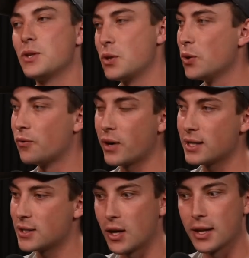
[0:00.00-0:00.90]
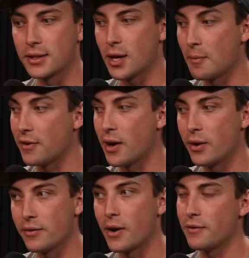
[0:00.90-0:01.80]
So the new friends started to come
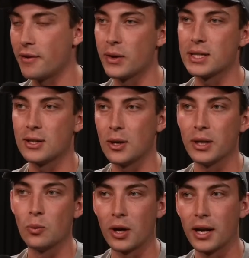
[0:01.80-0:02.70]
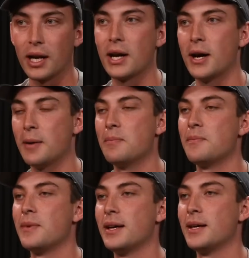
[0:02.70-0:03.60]
very, very, very slowly, one at a time.
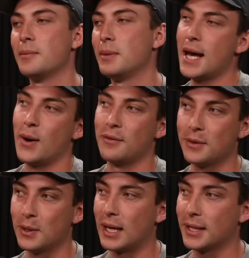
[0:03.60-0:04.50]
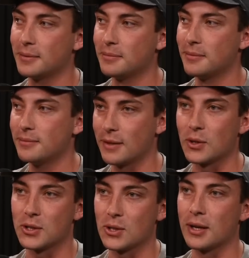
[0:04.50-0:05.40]
But now I feel like I've
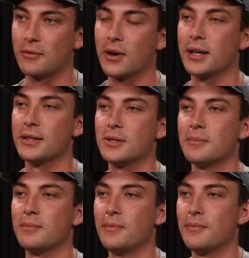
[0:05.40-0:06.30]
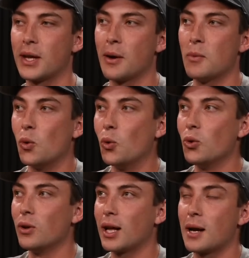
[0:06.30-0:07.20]
got solid friends that I'm
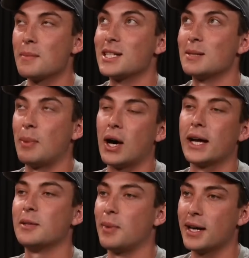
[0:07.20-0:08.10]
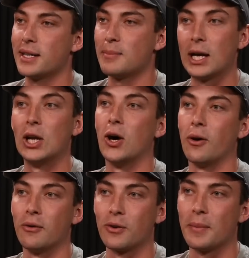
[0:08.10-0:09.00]
inspired by them. I
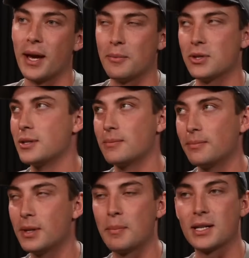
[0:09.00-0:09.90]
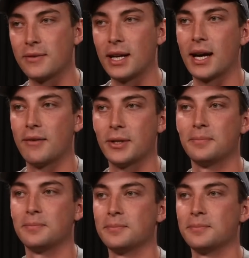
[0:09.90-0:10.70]
learn from them, which is the best feeling ever.